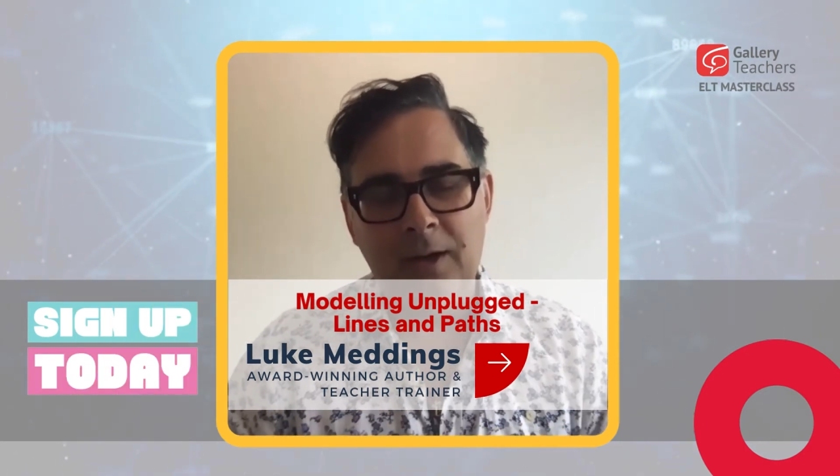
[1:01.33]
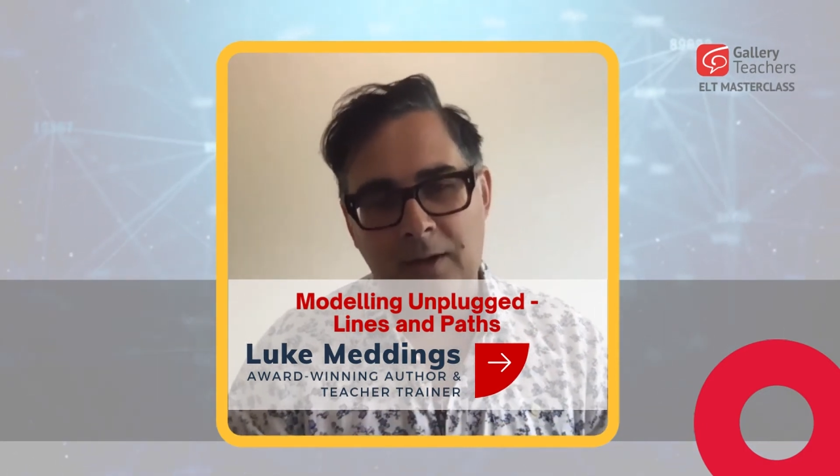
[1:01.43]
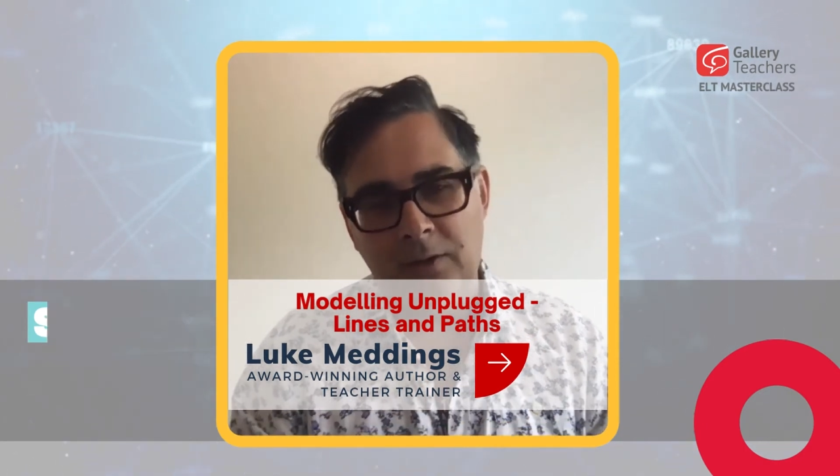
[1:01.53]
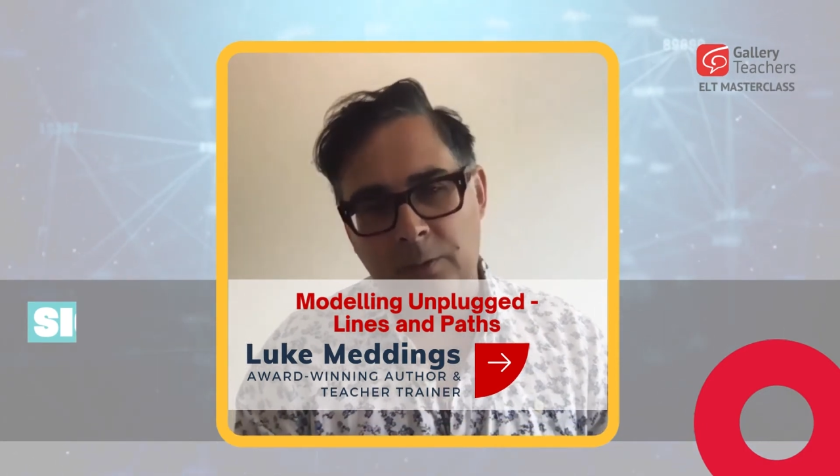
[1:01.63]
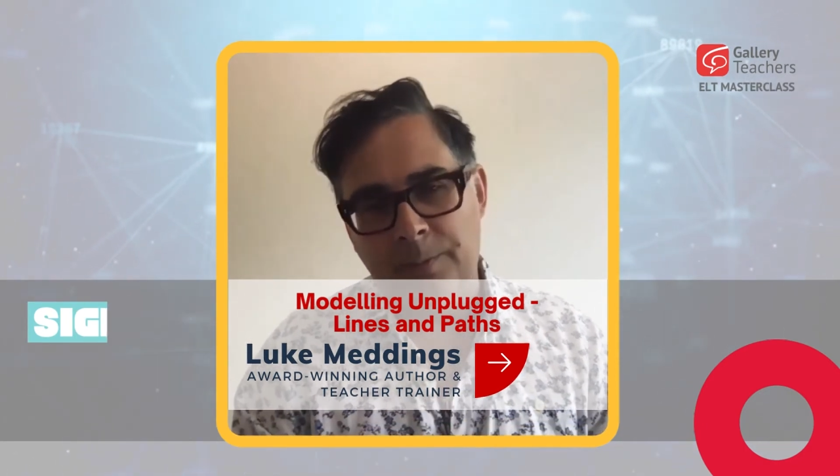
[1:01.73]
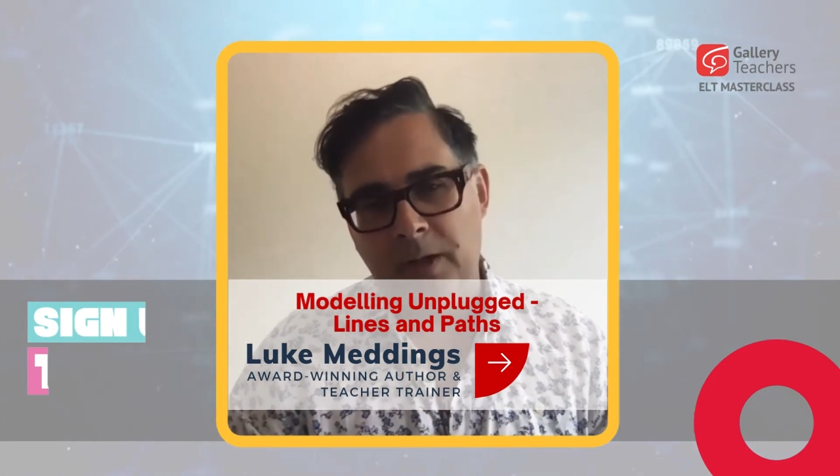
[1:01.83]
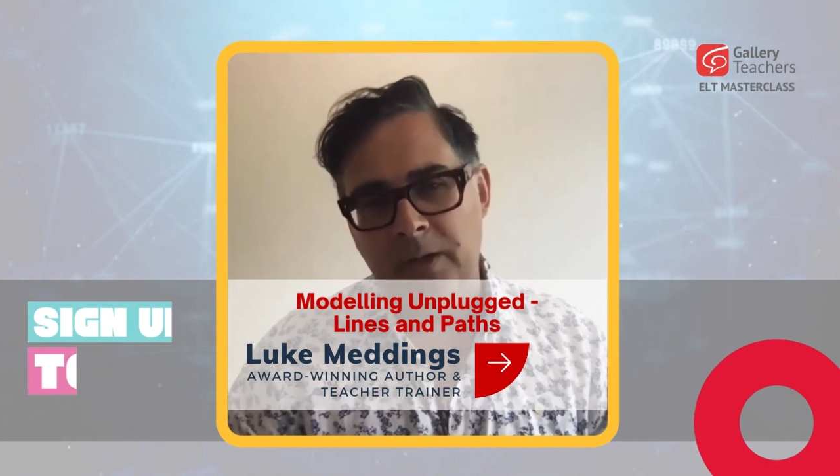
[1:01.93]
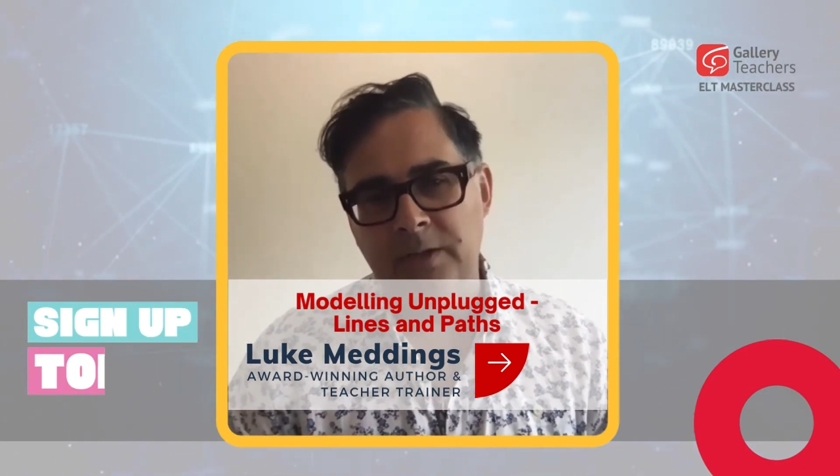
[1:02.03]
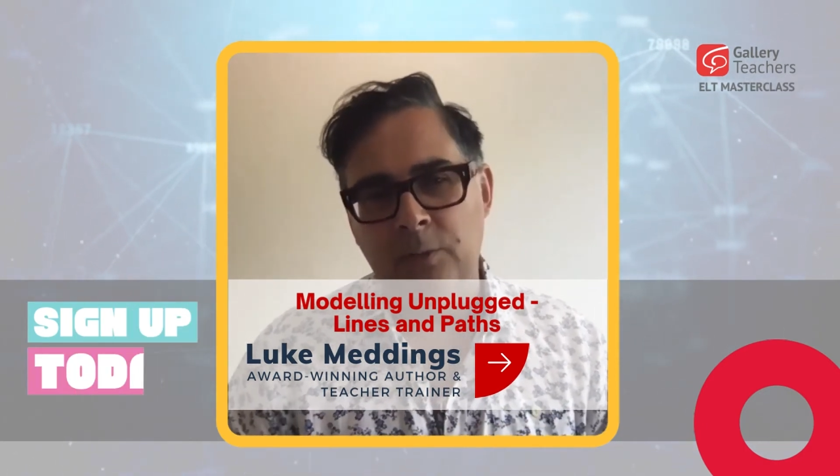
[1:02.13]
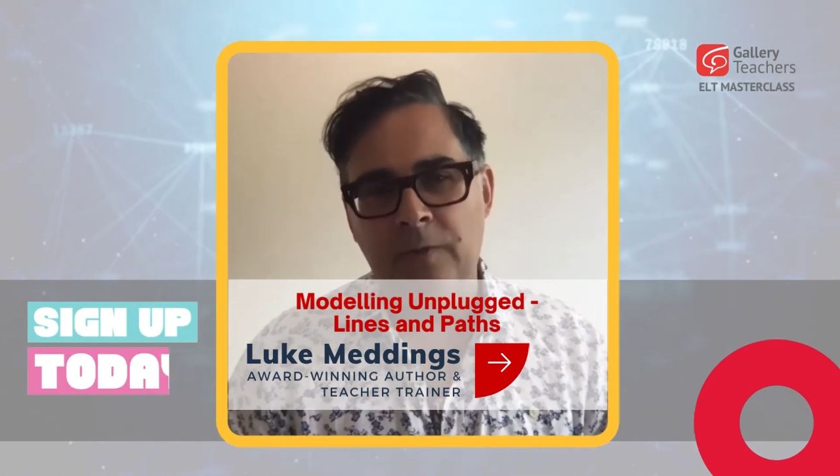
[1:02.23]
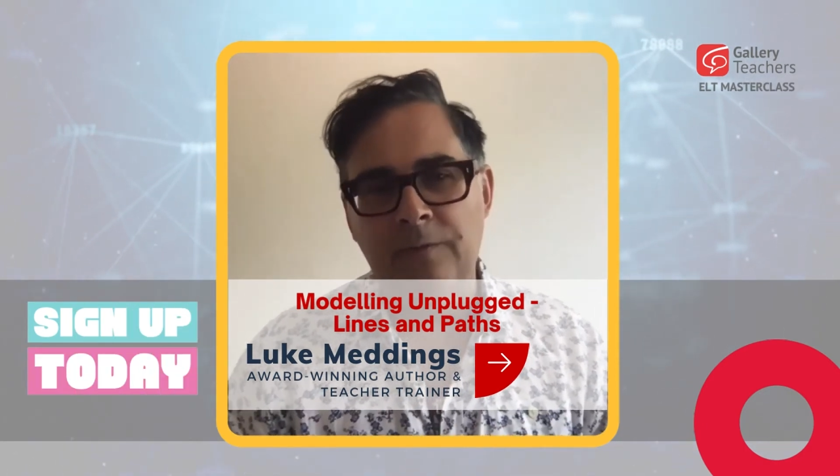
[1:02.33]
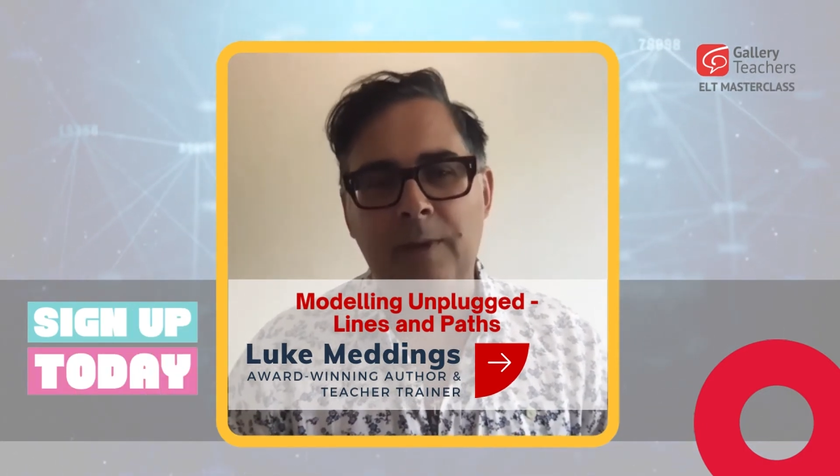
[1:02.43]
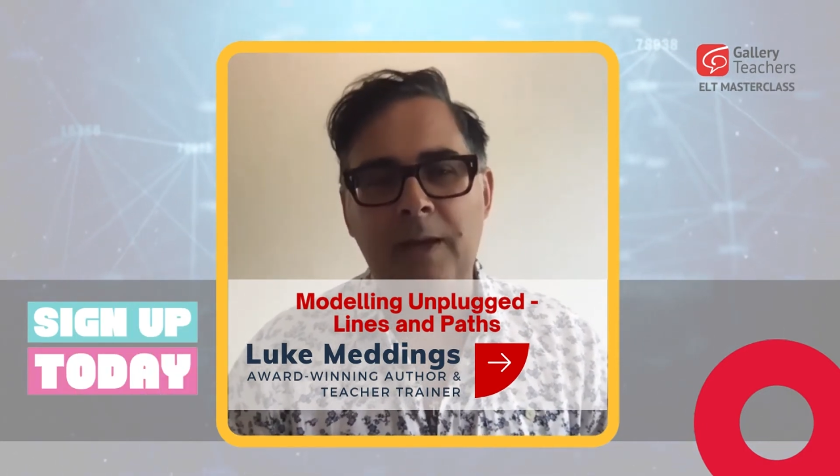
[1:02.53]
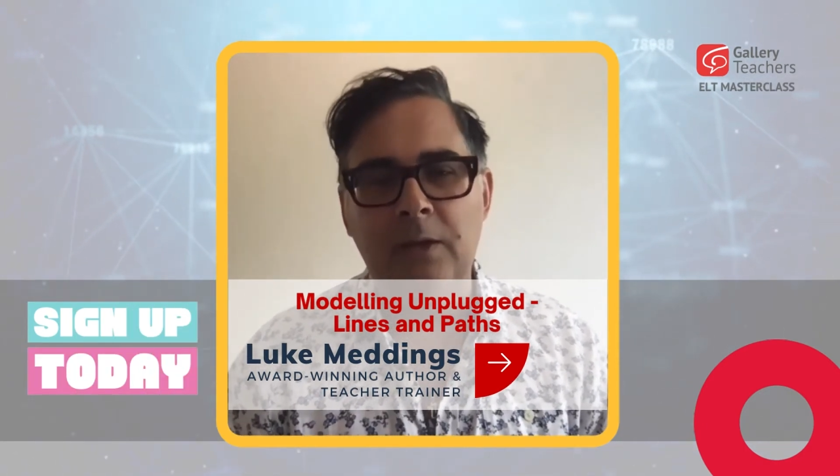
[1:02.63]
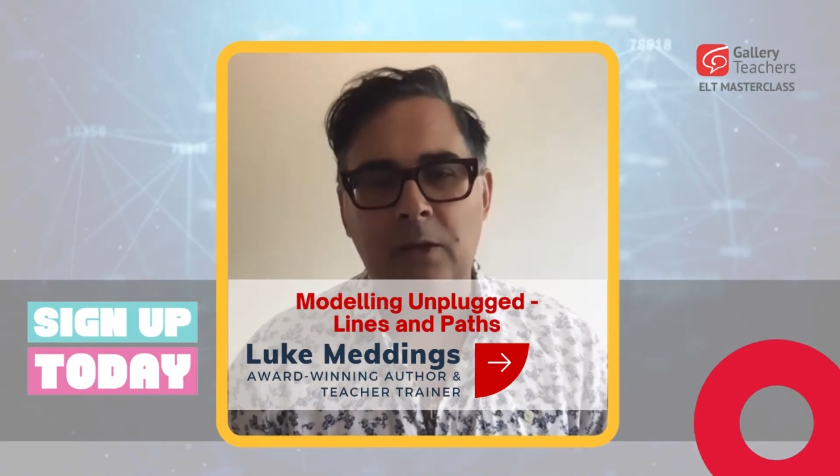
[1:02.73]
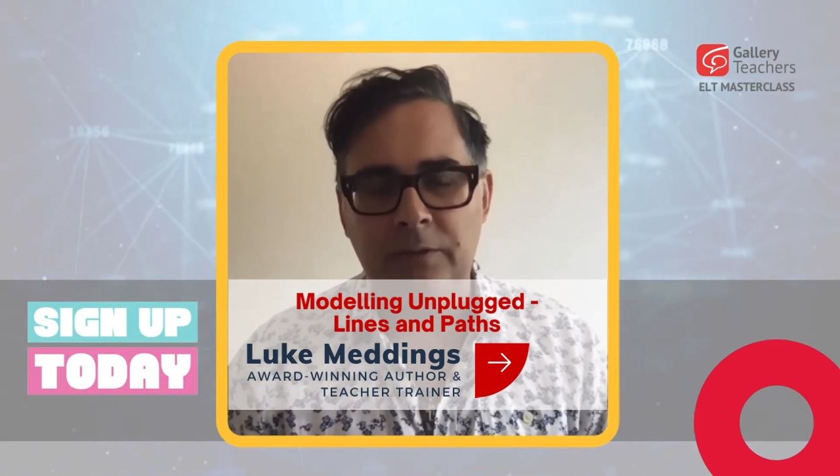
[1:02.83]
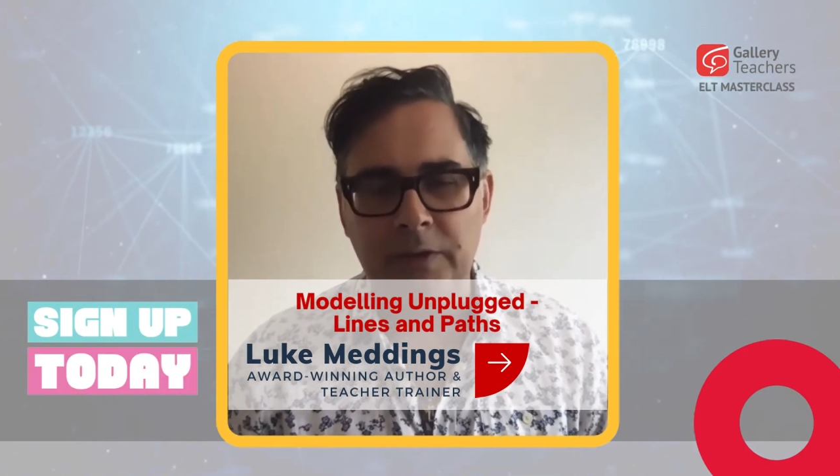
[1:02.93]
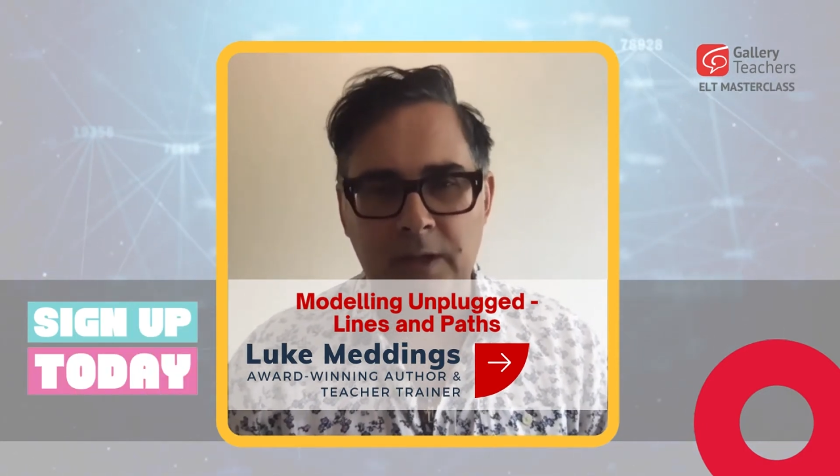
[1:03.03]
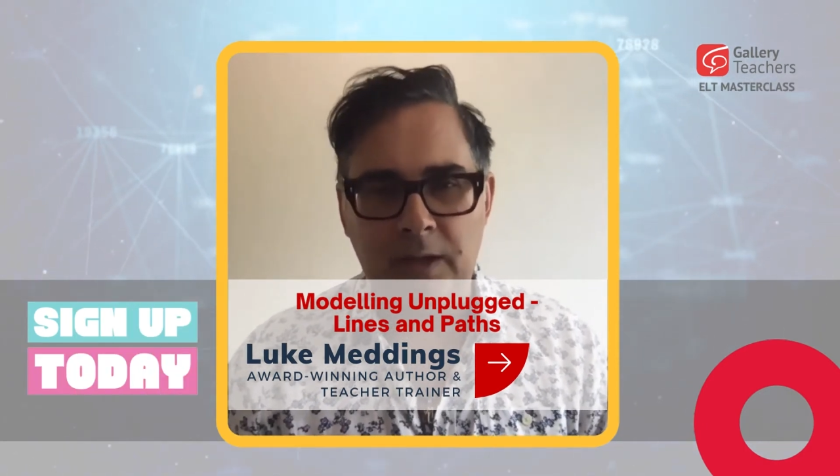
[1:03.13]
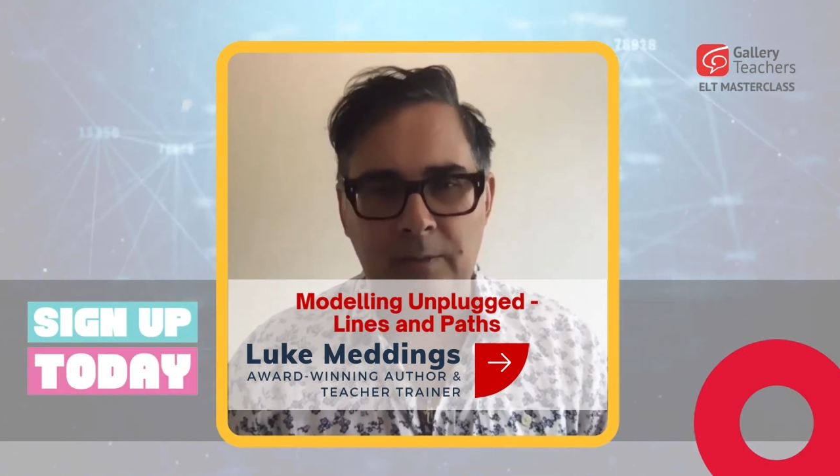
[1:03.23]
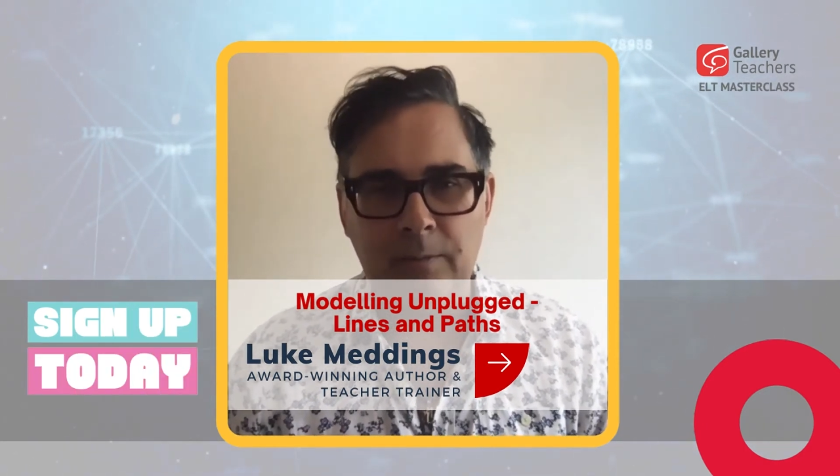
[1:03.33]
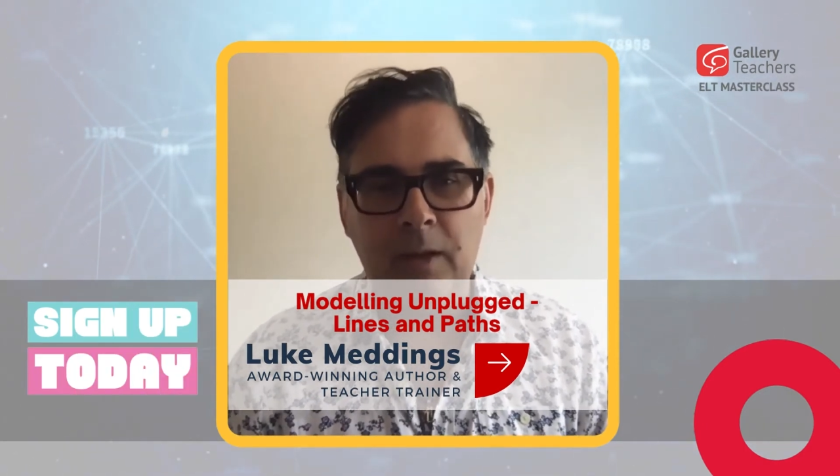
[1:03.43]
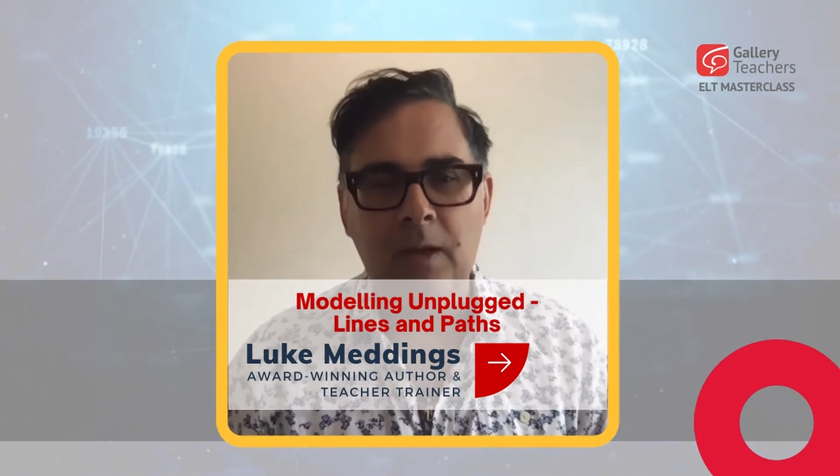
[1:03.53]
and there are paths that we've made over time